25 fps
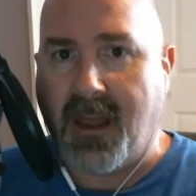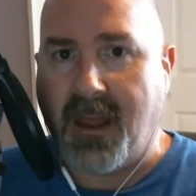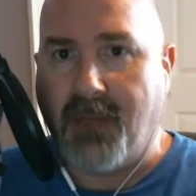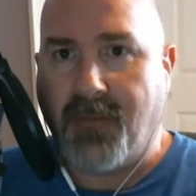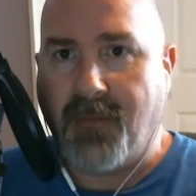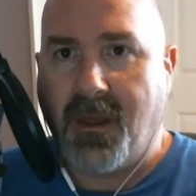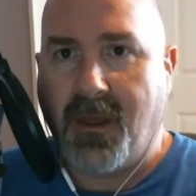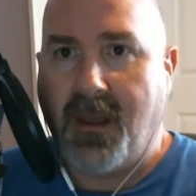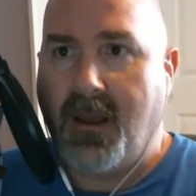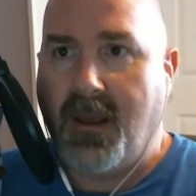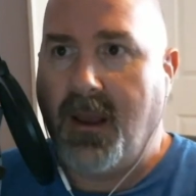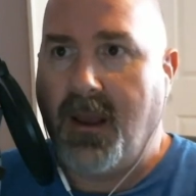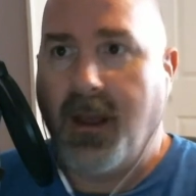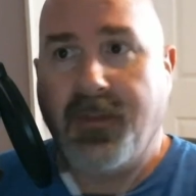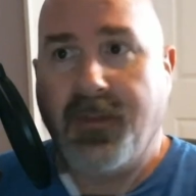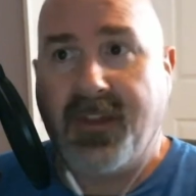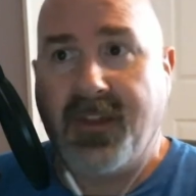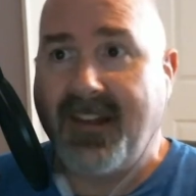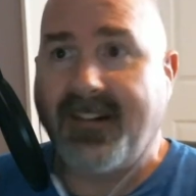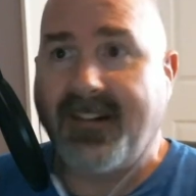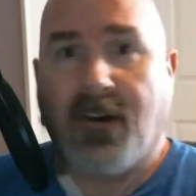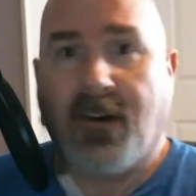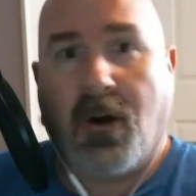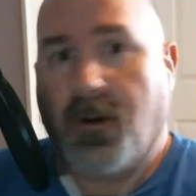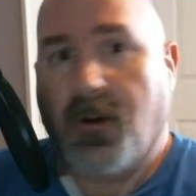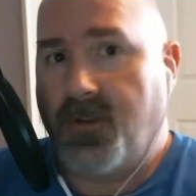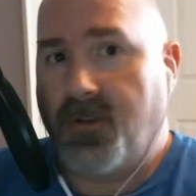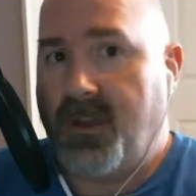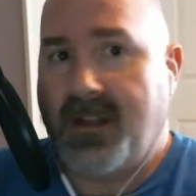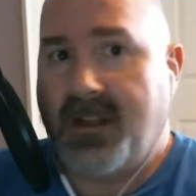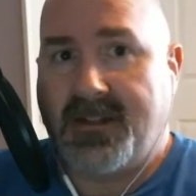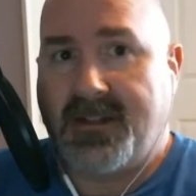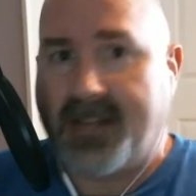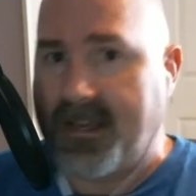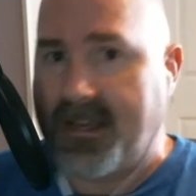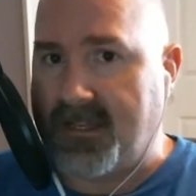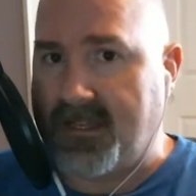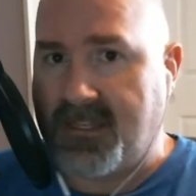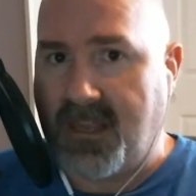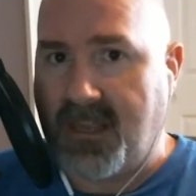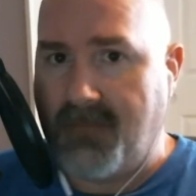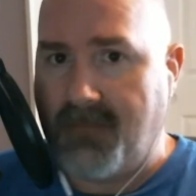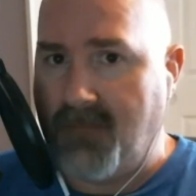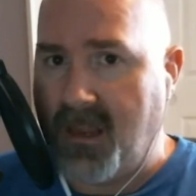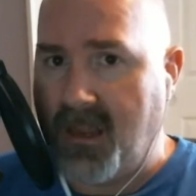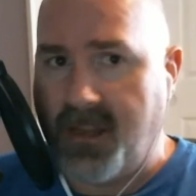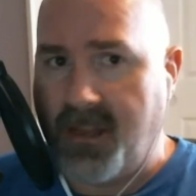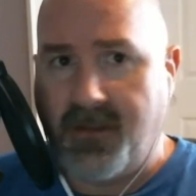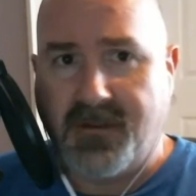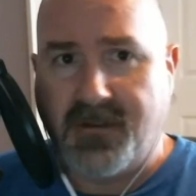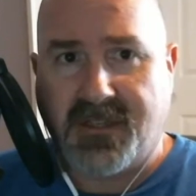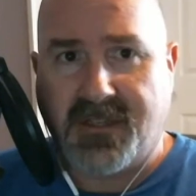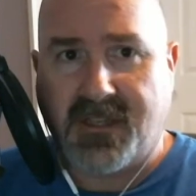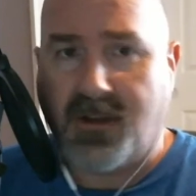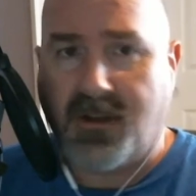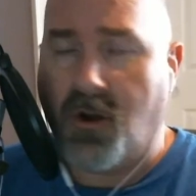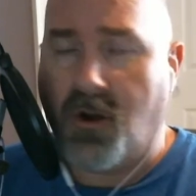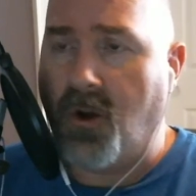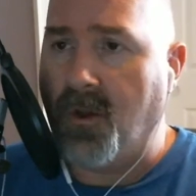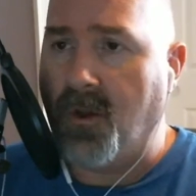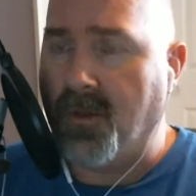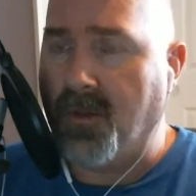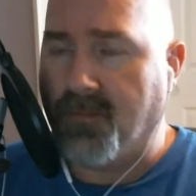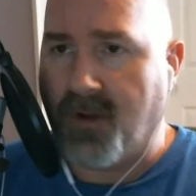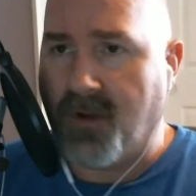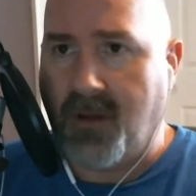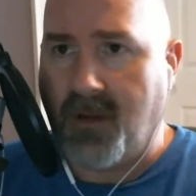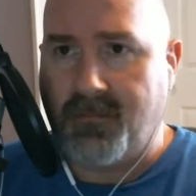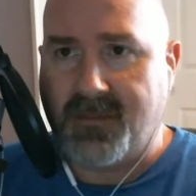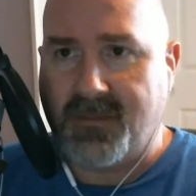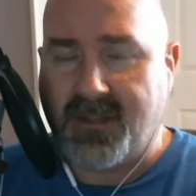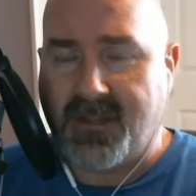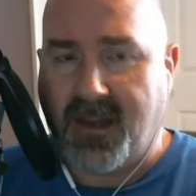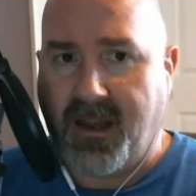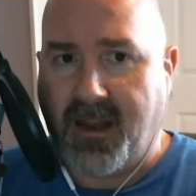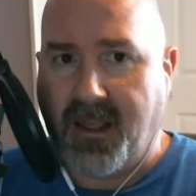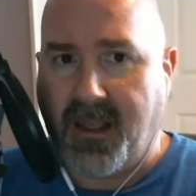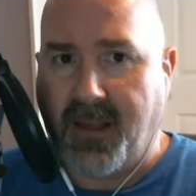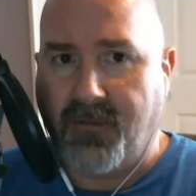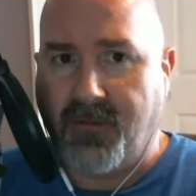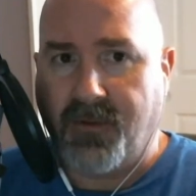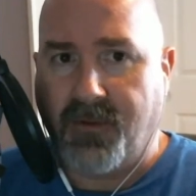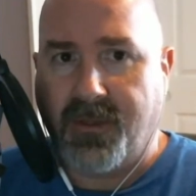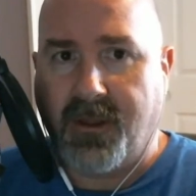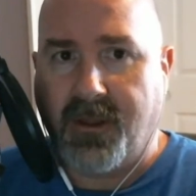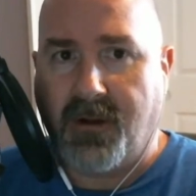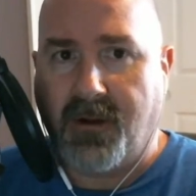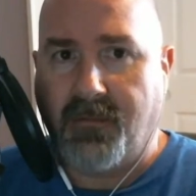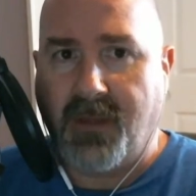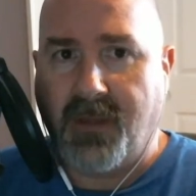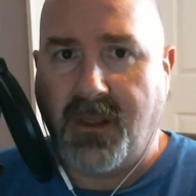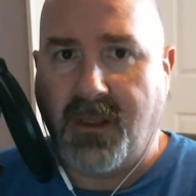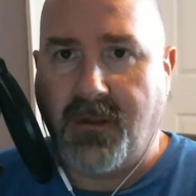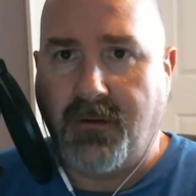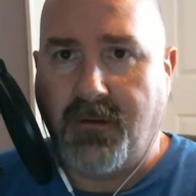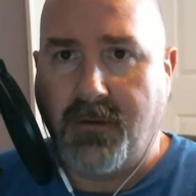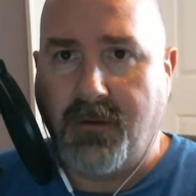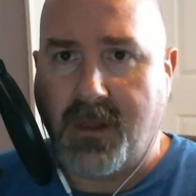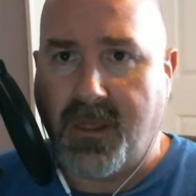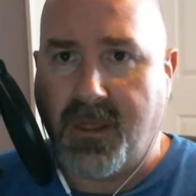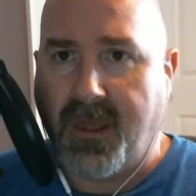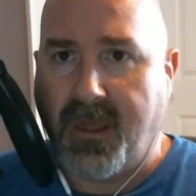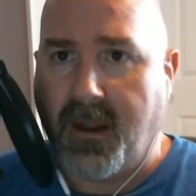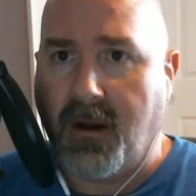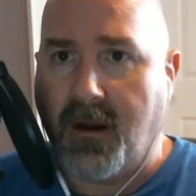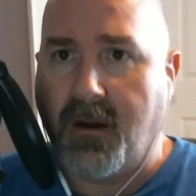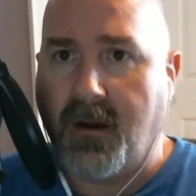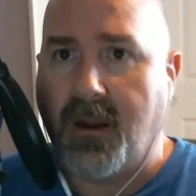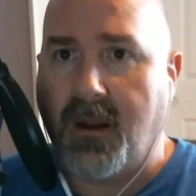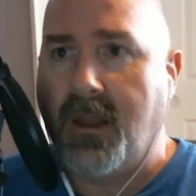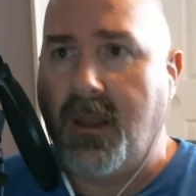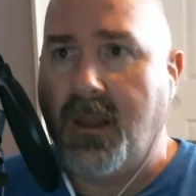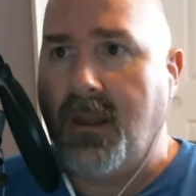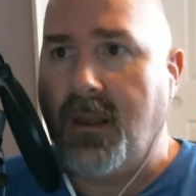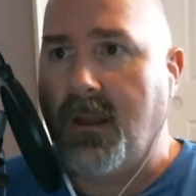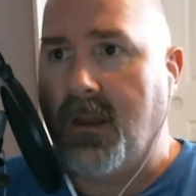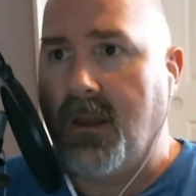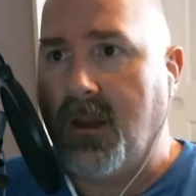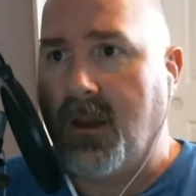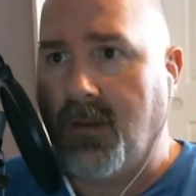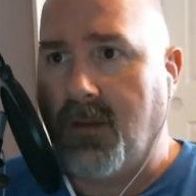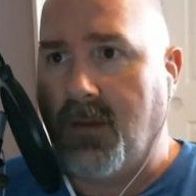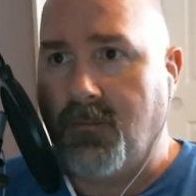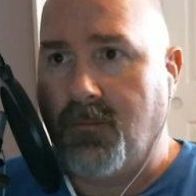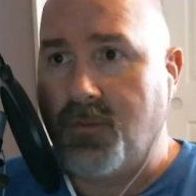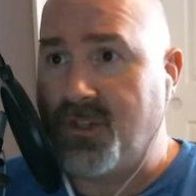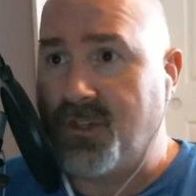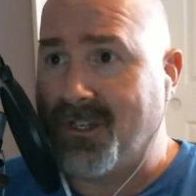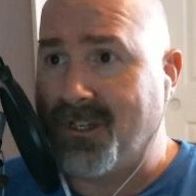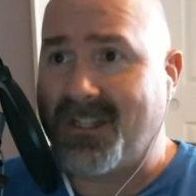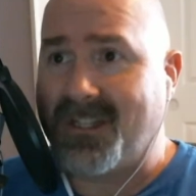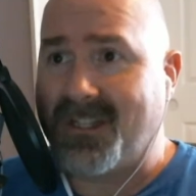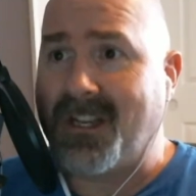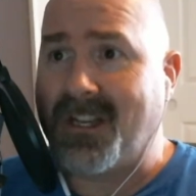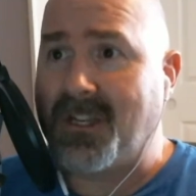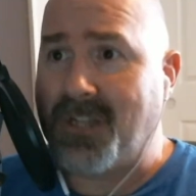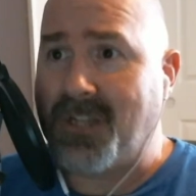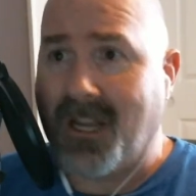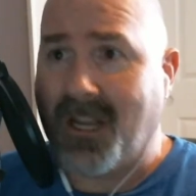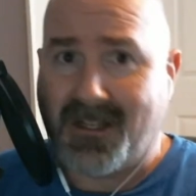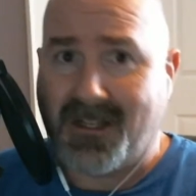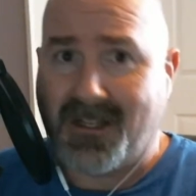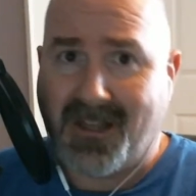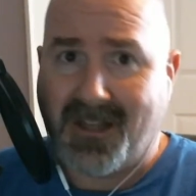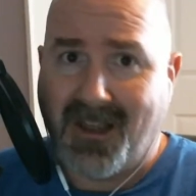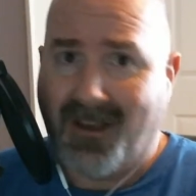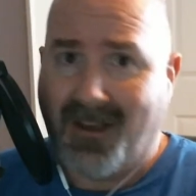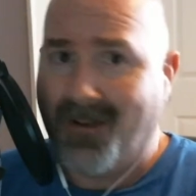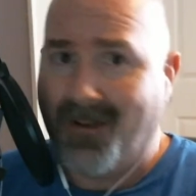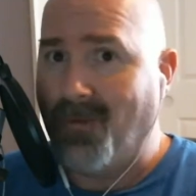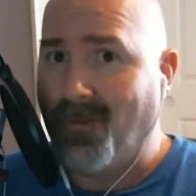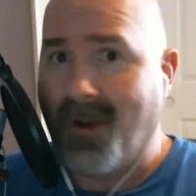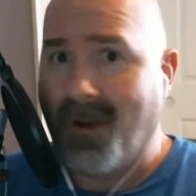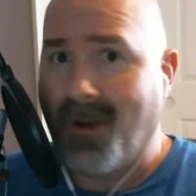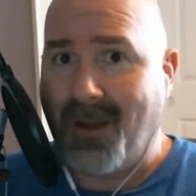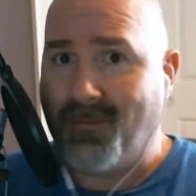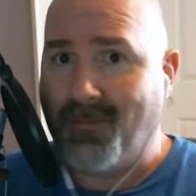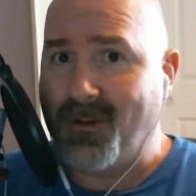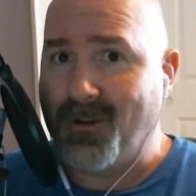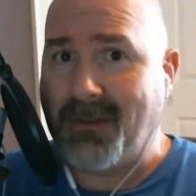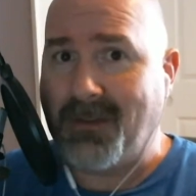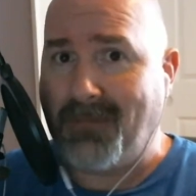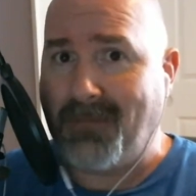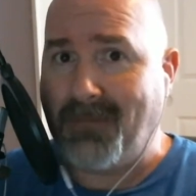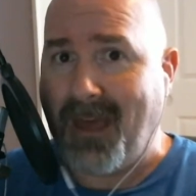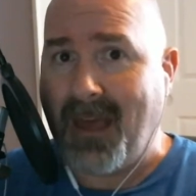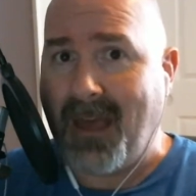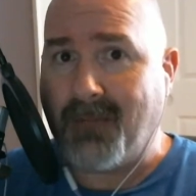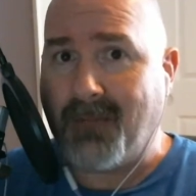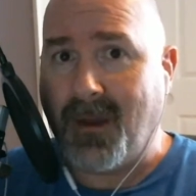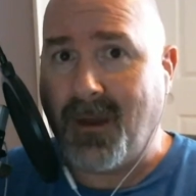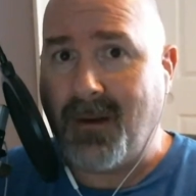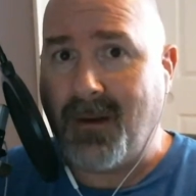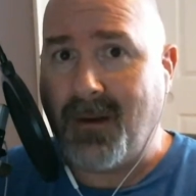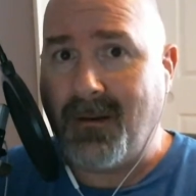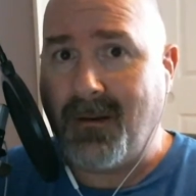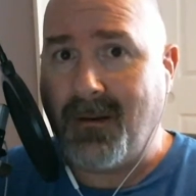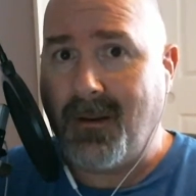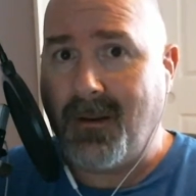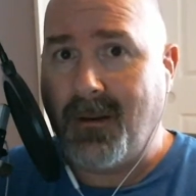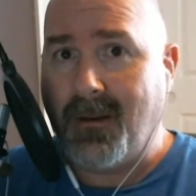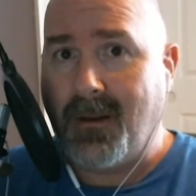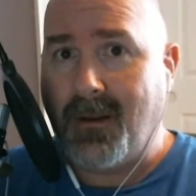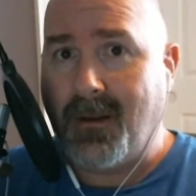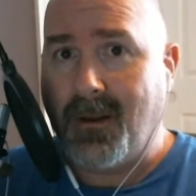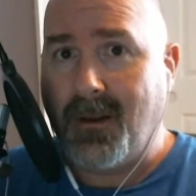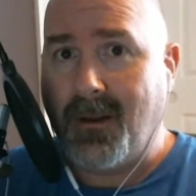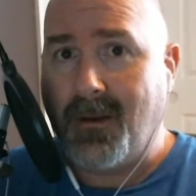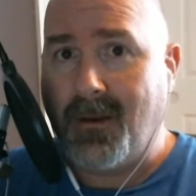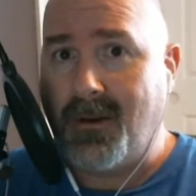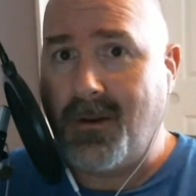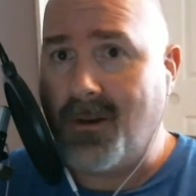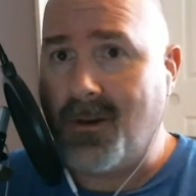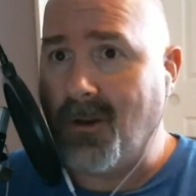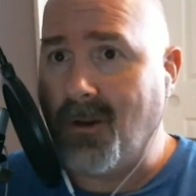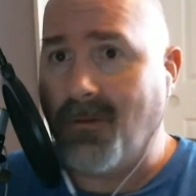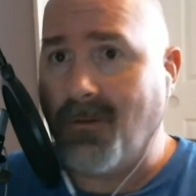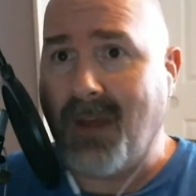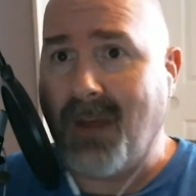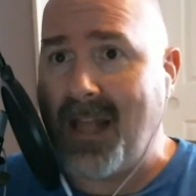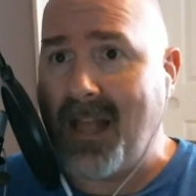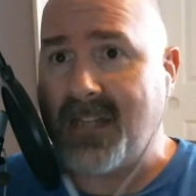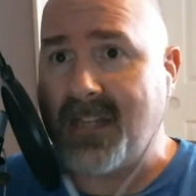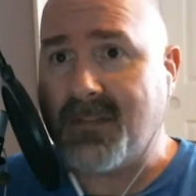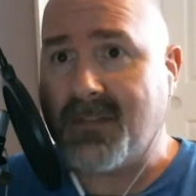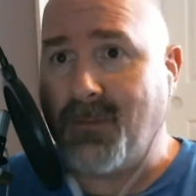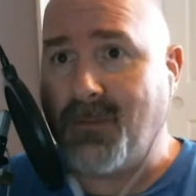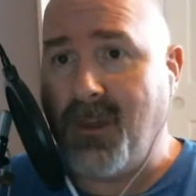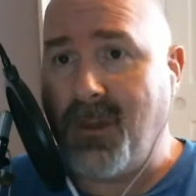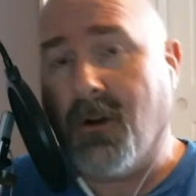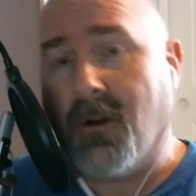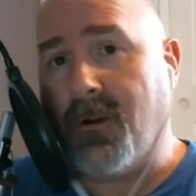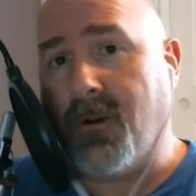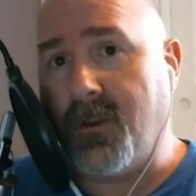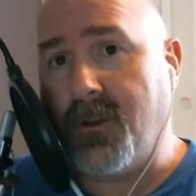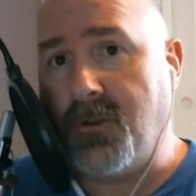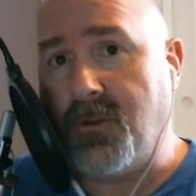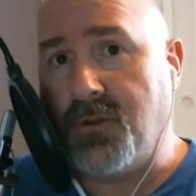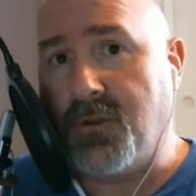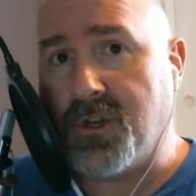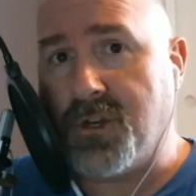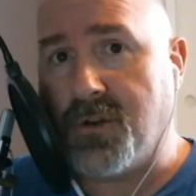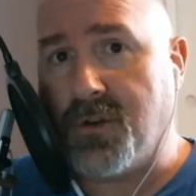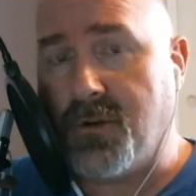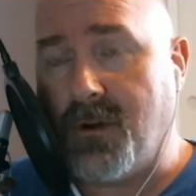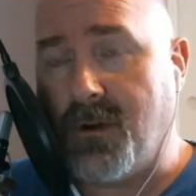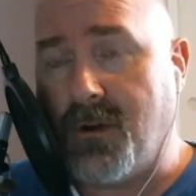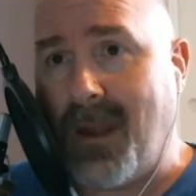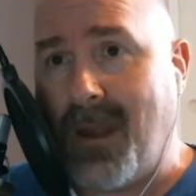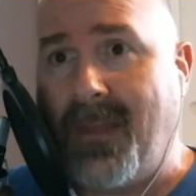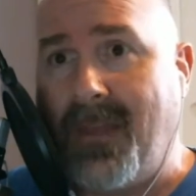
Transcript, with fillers: app. And these are the mm-hmm. exact same menus. All the problems that I have with their menus there, um, just such as when I push a back button, don't ask me, are you sure?